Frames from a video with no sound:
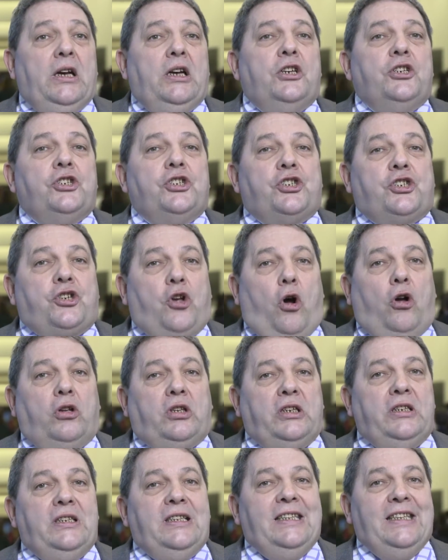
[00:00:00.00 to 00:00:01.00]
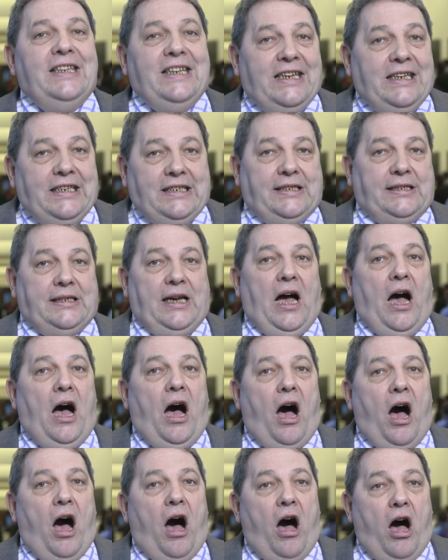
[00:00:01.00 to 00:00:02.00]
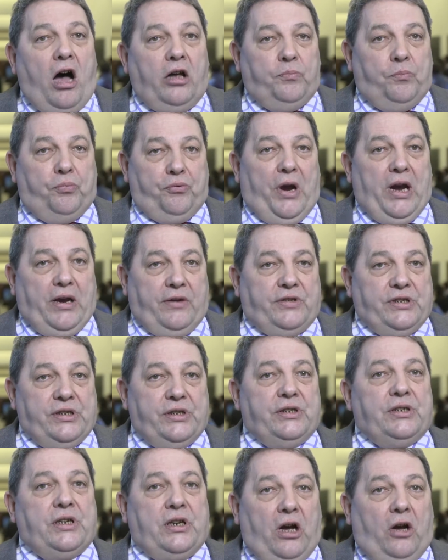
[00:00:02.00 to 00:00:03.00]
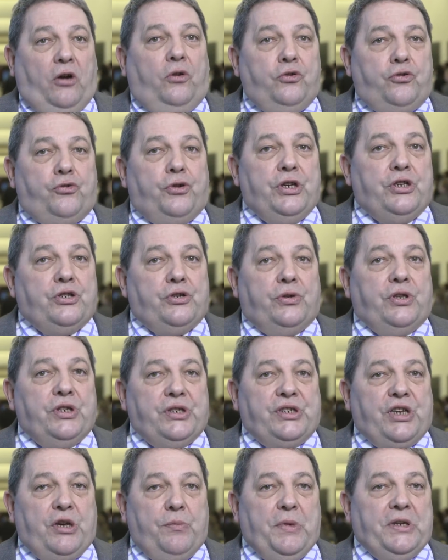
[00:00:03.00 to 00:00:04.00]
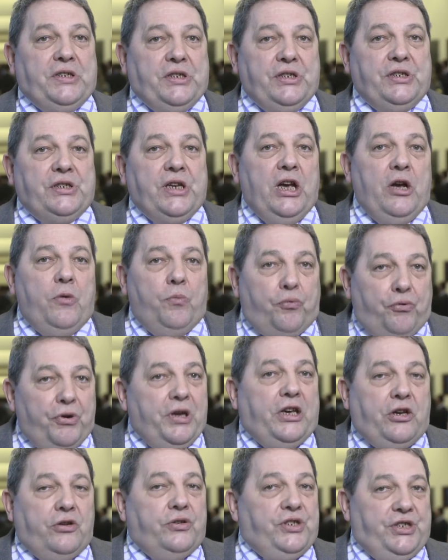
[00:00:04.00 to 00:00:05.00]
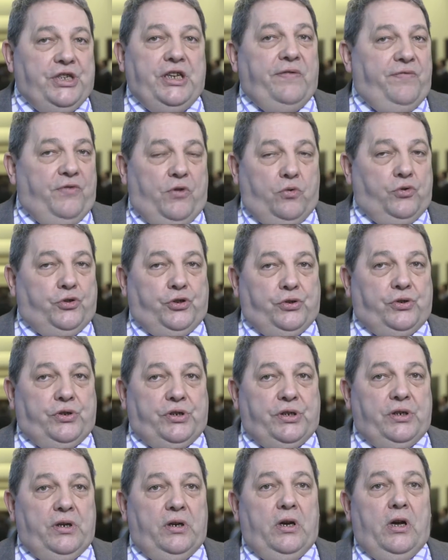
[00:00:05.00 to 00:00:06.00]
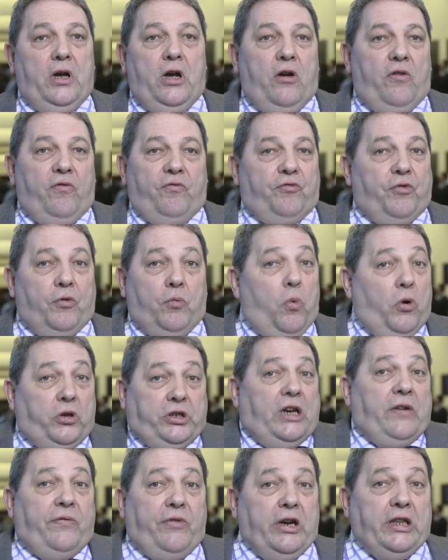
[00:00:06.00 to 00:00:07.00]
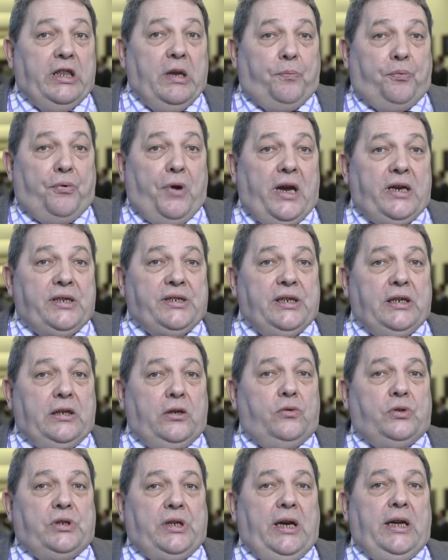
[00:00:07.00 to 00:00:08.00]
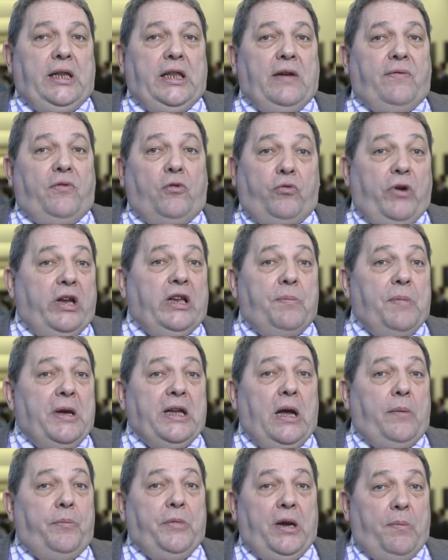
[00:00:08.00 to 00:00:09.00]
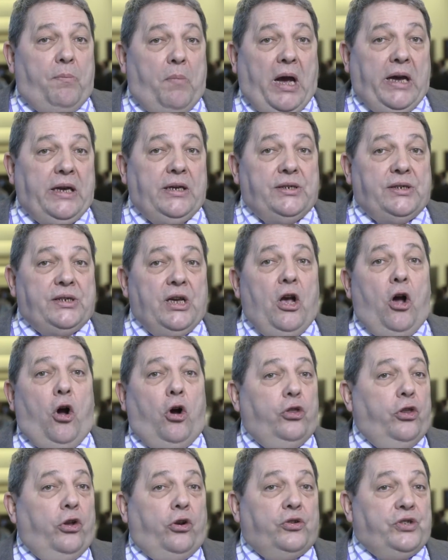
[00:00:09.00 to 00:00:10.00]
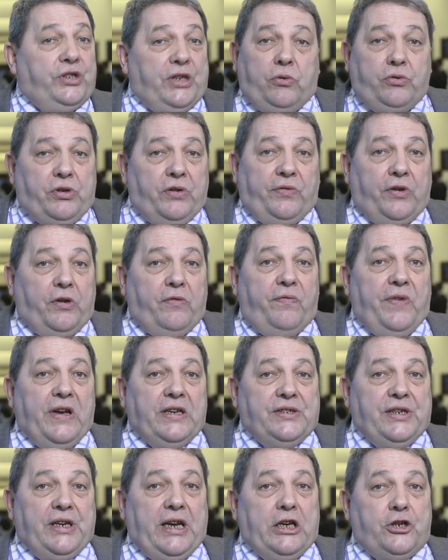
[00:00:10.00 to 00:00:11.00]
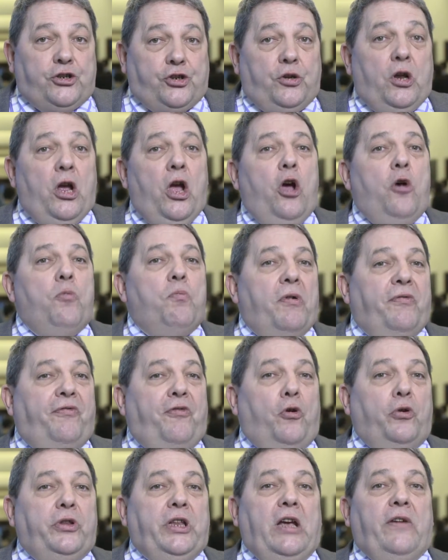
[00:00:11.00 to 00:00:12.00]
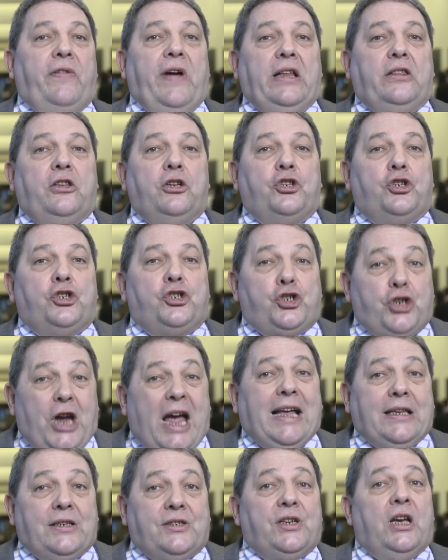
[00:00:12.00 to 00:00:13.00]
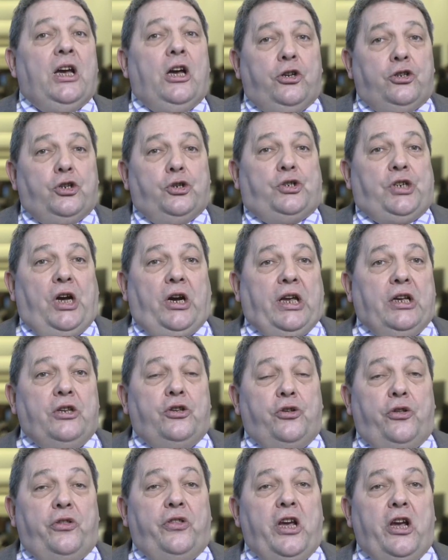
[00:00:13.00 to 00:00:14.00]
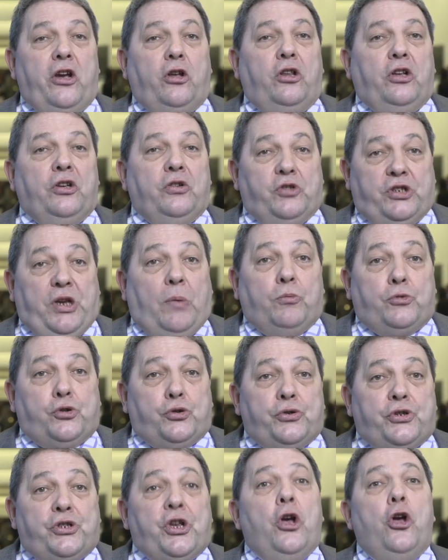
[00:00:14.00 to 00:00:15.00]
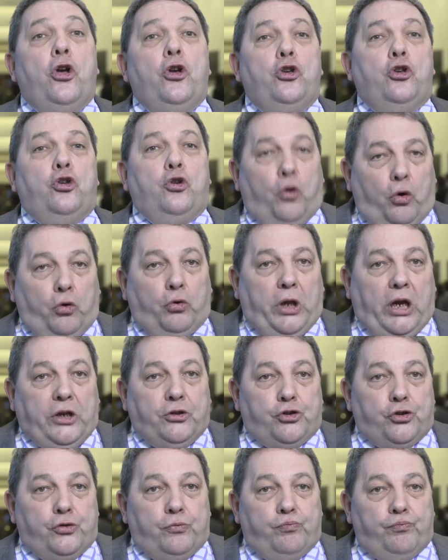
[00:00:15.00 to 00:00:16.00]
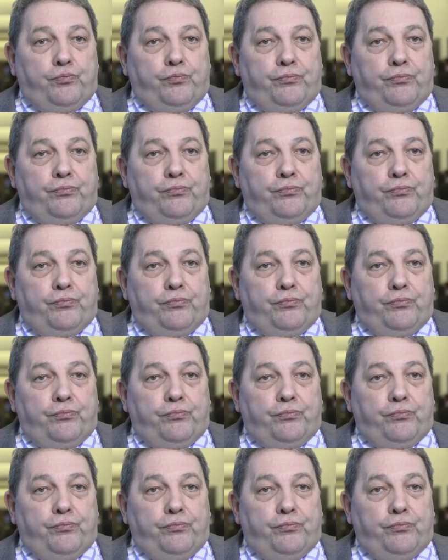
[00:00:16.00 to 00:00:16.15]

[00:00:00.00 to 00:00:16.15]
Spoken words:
Scotland needs a hard Brexit, contrary to this committee's preconceived notions. From what I've read in the press, it looks like they have already made up their minds on the result of their investigation before they have had the chance to tuck into their sumptuous Euro luncheon.